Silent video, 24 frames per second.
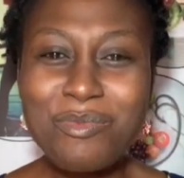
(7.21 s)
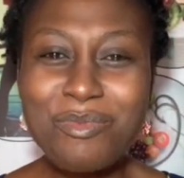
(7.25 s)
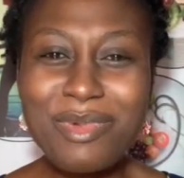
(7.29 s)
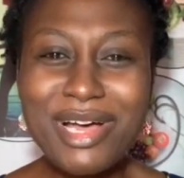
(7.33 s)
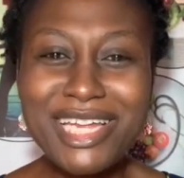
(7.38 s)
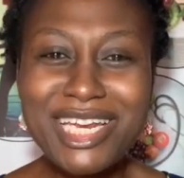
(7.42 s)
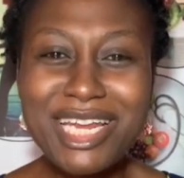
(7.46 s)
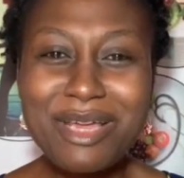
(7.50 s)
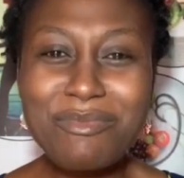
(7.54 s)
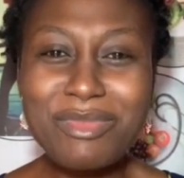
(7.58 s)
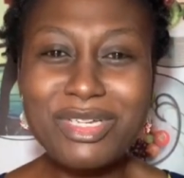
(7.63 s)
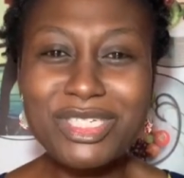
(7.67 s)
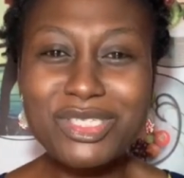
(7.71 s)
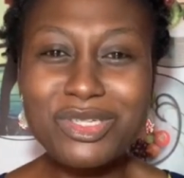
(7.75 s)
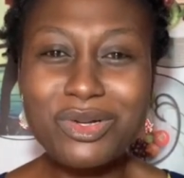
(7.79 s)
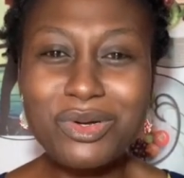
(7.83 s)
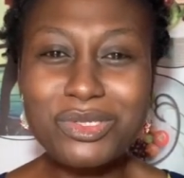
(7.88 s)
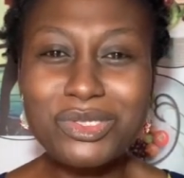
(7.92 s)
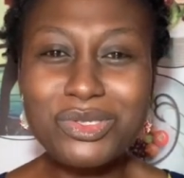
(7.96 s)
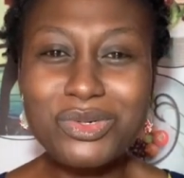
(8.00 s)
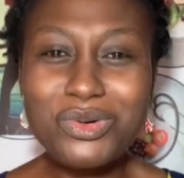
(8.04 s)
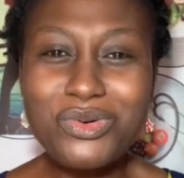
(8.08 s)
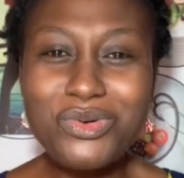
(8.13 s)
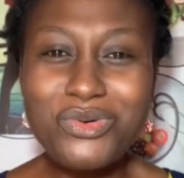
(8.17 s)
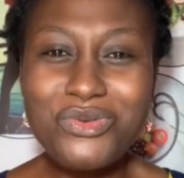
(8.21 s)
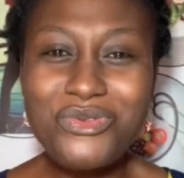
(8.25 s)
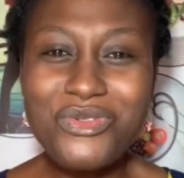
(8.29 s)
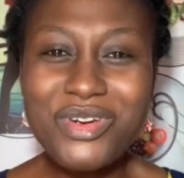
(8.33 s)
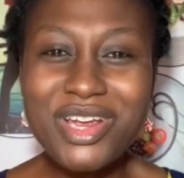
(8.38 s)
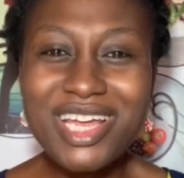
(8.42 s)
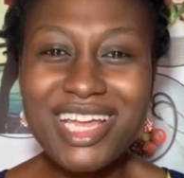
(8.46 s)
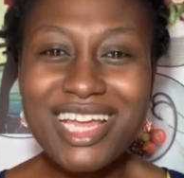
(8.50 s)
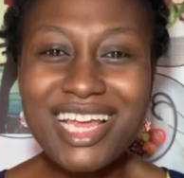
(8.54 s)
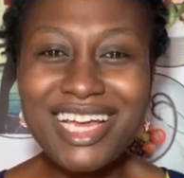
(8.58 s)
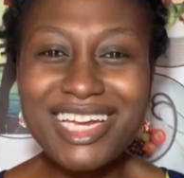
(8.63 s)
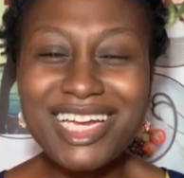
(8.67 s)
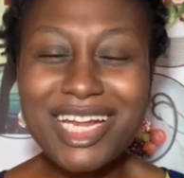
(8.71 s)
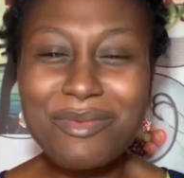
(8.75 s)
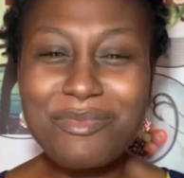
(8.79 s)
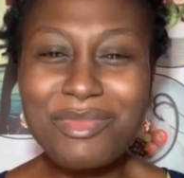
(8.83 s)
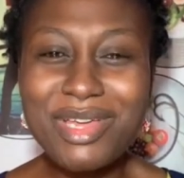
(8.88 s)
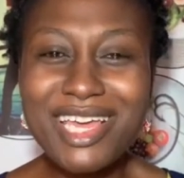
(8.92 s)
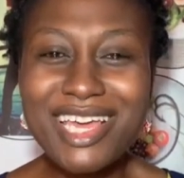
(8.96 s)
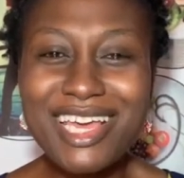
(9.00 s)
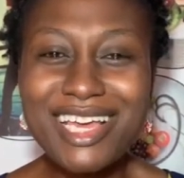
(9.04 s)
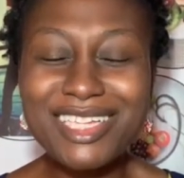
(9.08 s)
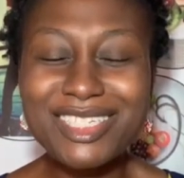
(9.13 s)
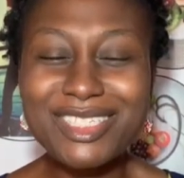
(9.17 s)
My name is Dr. Ori and I'm
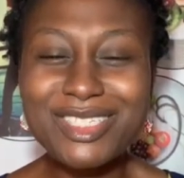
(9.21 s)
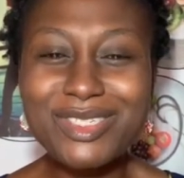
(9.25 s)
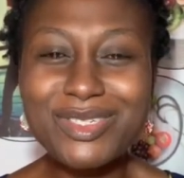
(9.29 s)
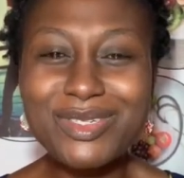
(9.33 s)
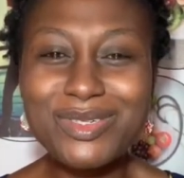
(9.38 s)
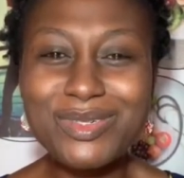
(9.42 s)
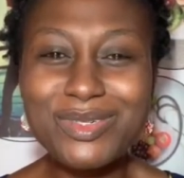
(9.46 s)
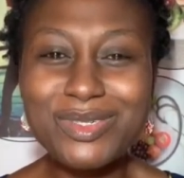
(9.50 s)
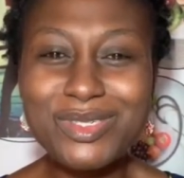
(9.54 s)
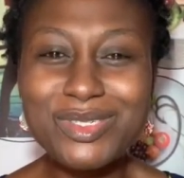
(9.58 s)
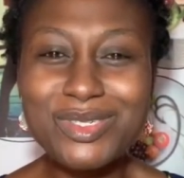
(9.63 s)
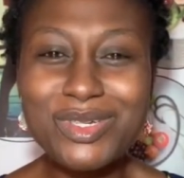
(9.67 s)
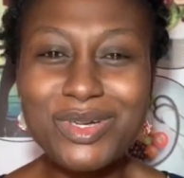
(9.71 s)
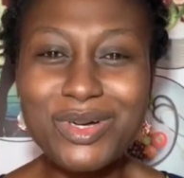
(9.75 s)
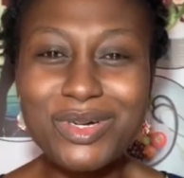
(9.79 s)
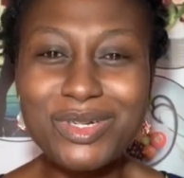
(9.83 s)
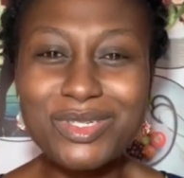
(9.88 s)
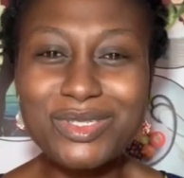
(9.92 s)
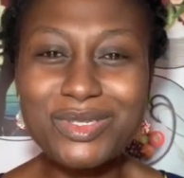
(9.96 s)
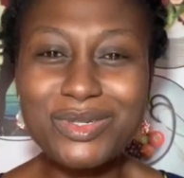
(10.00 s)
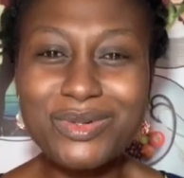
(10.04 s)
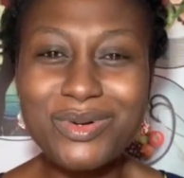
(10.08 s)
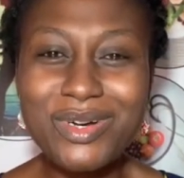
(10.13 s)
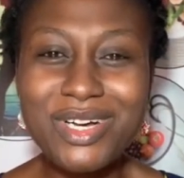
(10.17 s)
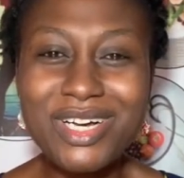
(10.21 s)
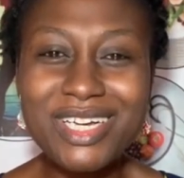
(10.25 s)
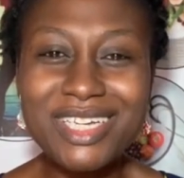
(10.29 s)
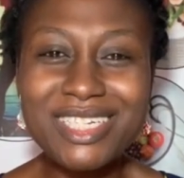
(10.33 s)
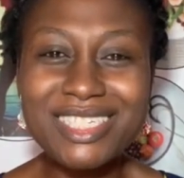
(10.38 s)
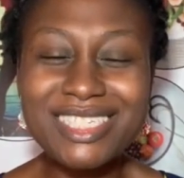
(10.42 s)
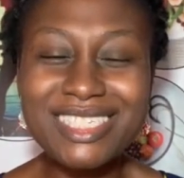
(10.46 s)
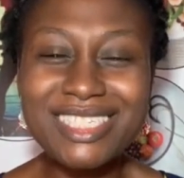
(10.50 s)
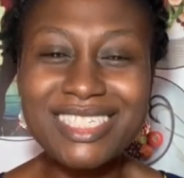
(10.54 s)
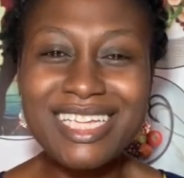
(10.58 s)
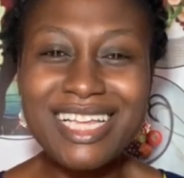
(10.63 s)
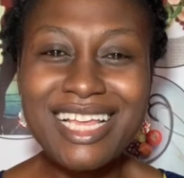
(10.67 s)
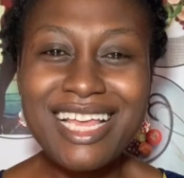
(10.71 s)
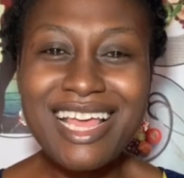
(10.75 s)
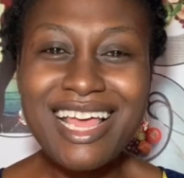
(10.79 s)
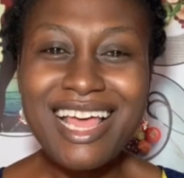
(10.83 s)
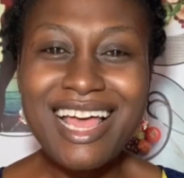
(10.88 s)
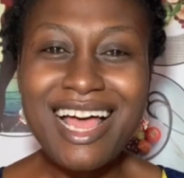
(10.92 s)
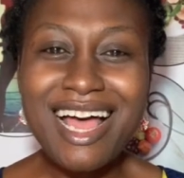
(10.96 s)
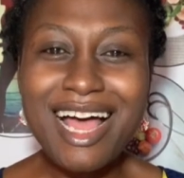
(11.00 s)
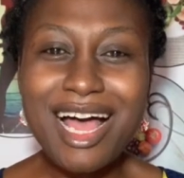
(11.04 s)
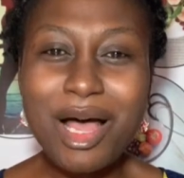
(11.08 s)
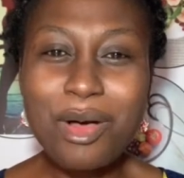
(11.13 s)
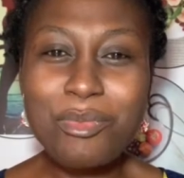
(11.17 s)
here to talk to us
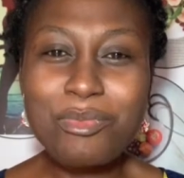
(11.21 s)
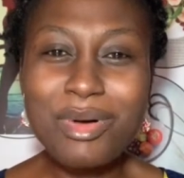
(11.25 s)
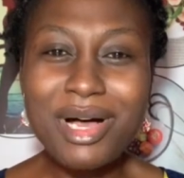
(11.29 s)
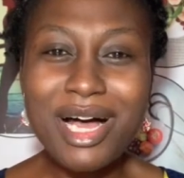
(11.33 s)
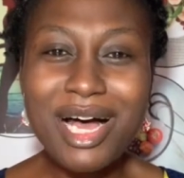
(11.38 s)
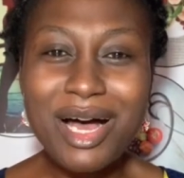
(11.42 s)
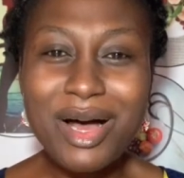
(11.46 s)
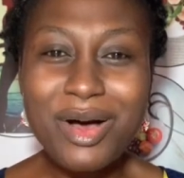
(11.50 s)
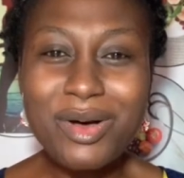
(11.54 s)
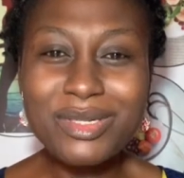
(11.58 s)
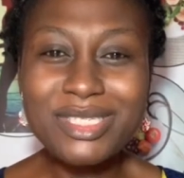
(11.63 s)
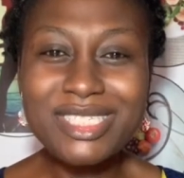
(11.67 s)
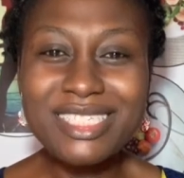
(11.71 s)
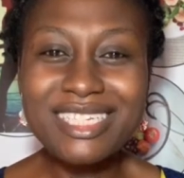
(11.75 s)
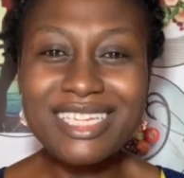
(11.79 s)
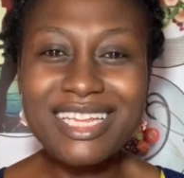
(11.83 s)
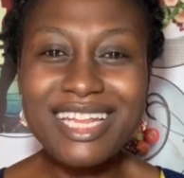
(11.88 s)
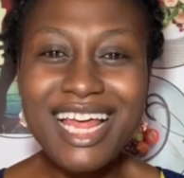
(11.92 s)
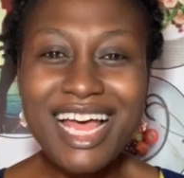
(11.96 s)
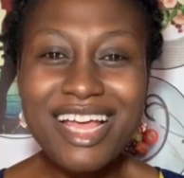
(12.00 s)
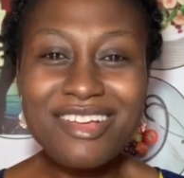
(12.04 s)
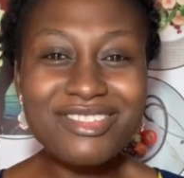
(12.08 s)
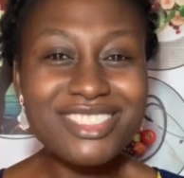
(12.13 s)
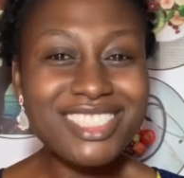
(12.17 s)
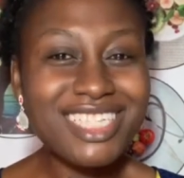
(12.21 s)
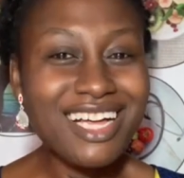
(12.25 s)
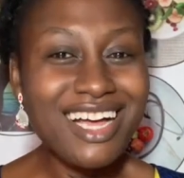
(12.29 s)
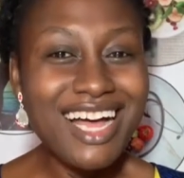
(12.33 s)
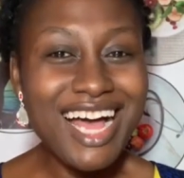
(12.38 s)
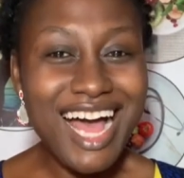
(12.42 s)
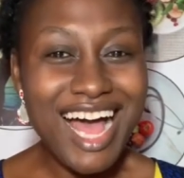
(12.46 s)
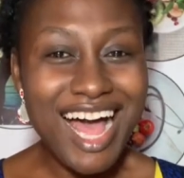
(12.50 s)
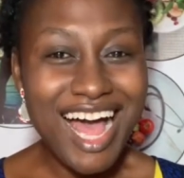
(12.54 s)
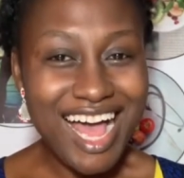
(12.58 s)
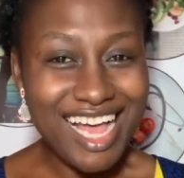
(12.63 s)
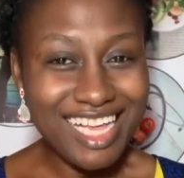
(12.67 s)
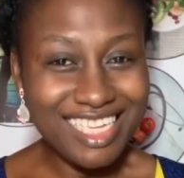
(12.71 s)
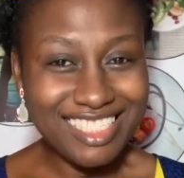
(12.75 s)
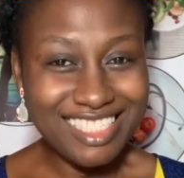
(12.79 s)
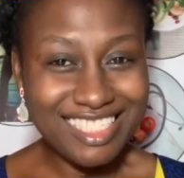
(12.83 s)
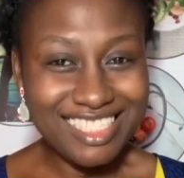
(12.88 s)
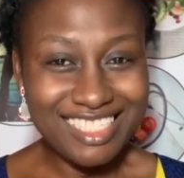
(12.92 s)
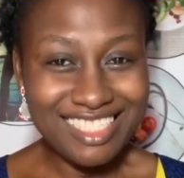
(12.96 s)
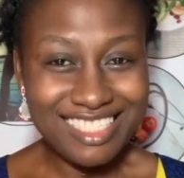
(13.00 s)
about lifestyle hacks